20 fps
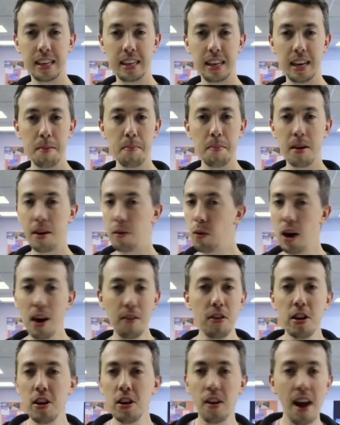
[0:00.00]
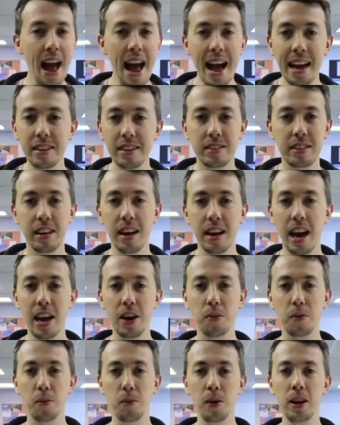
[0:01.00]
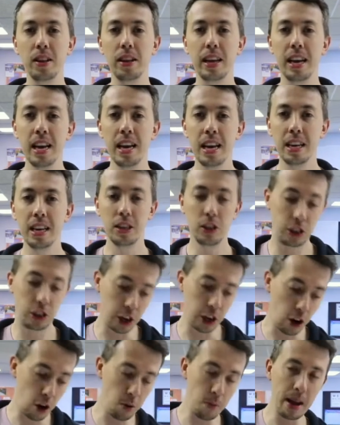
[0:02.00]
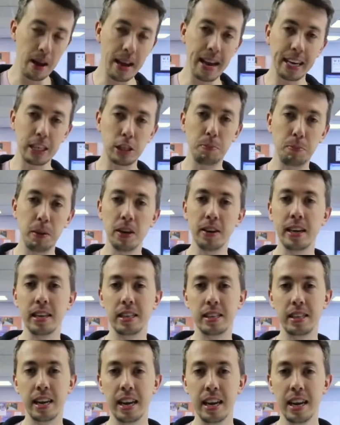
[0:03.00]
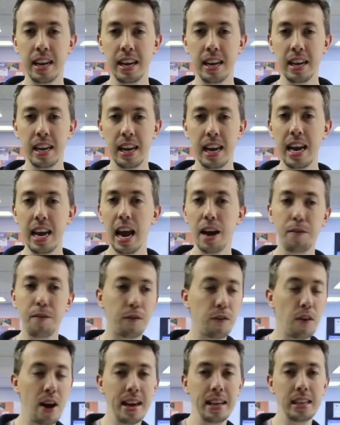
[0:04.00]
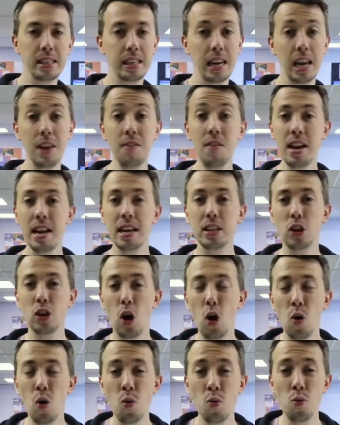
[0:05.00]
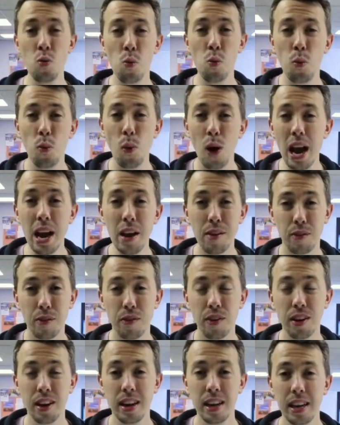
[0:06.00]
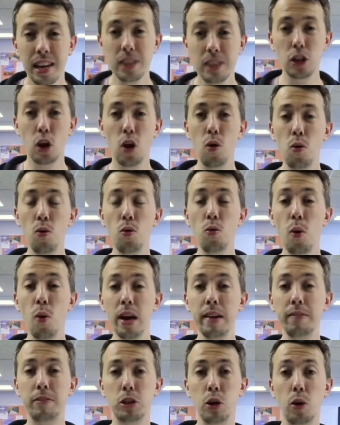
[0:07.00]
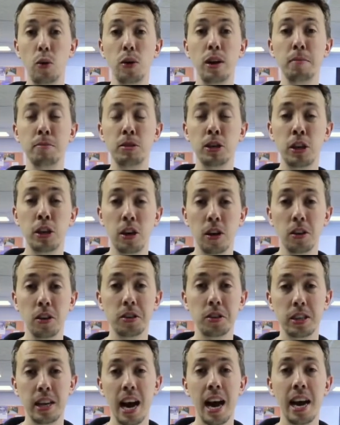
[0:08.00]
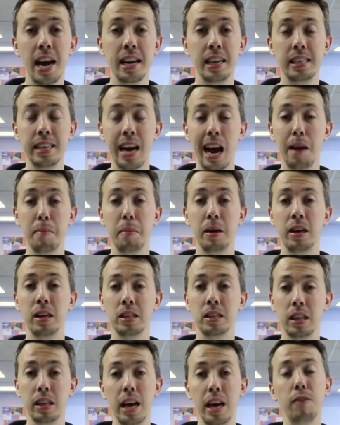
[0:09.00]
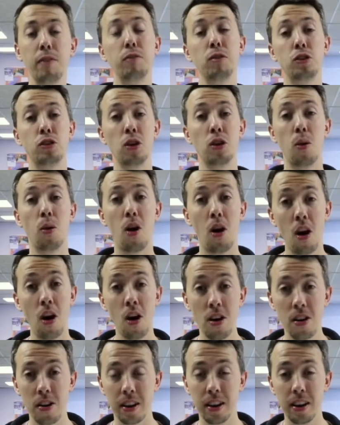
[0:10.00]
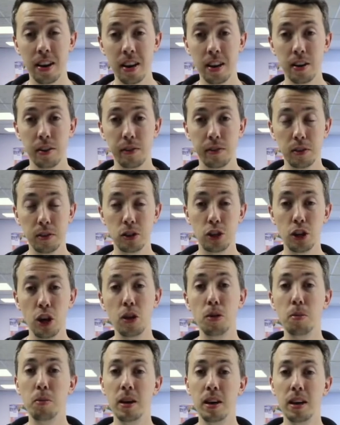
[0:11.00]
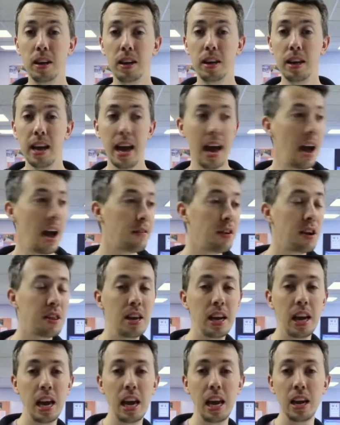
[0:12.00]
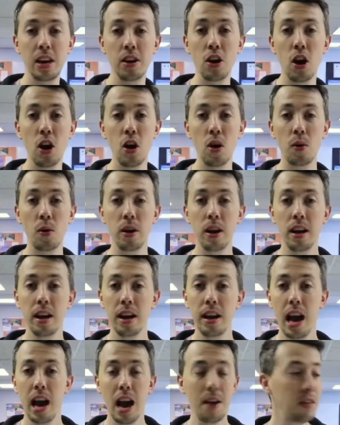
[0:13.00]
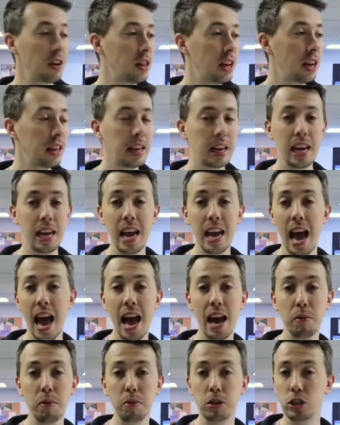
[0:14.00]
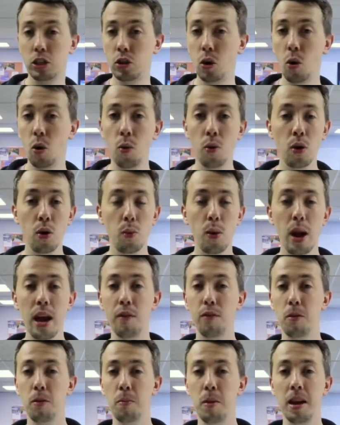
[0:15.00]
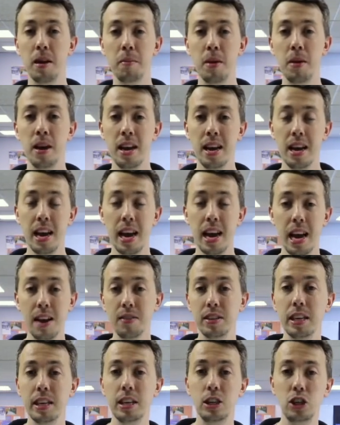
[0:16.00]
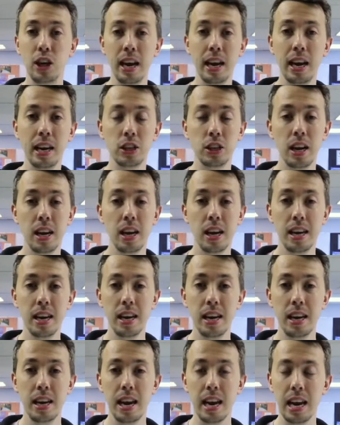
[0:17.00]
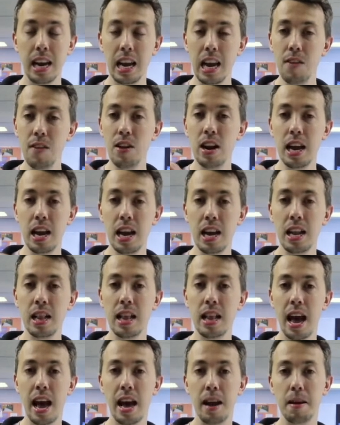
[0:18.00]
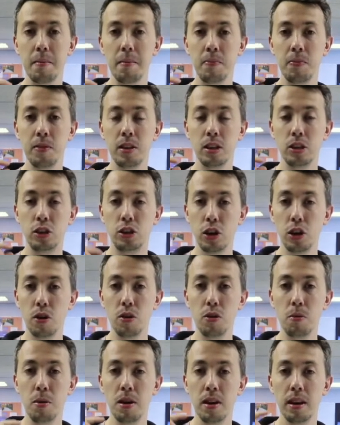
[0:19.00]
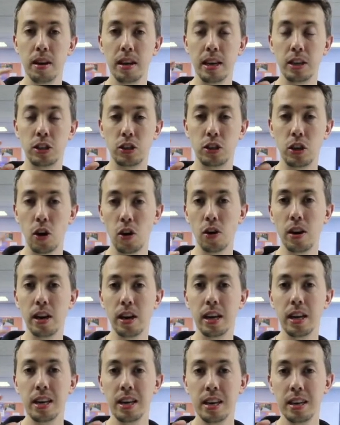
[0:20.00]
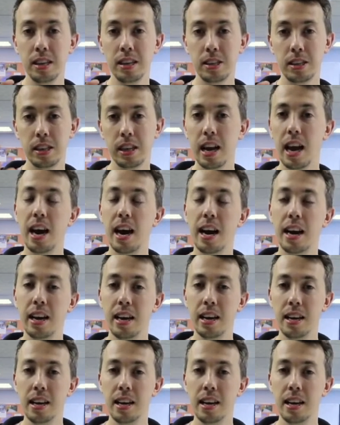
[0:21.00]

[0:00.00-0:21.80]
And wherever you're at tonight, really, Job experienced it. He had friends, even his own wife. His own wife told him to curse God and die because life was so hard for Job. Everything he had known, everything that he had was torn away from him, and everything changed. And even in that, Job is turning to God.